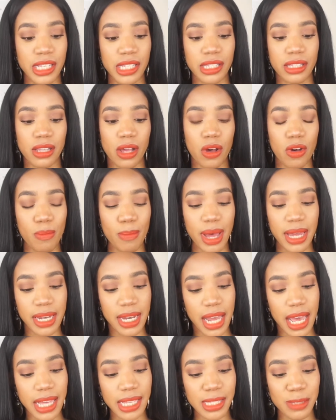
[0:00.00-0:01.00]
So my
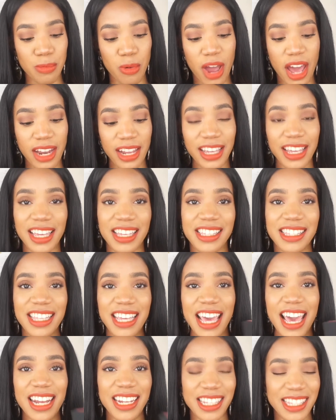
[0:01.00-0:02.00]
next product is
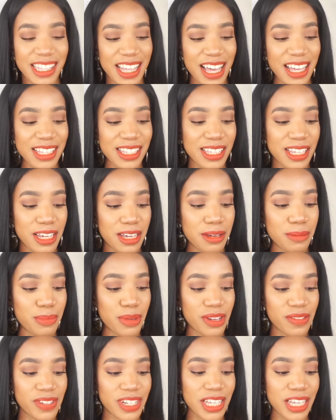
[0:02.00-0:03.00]
the Anastasia
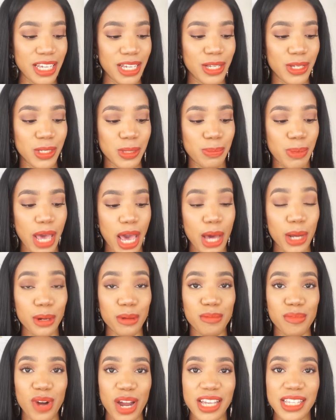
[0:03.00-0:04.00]
Beverly Hills Powder
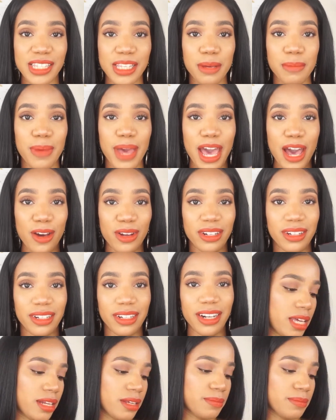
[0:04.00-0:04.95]
Bronzing Powder.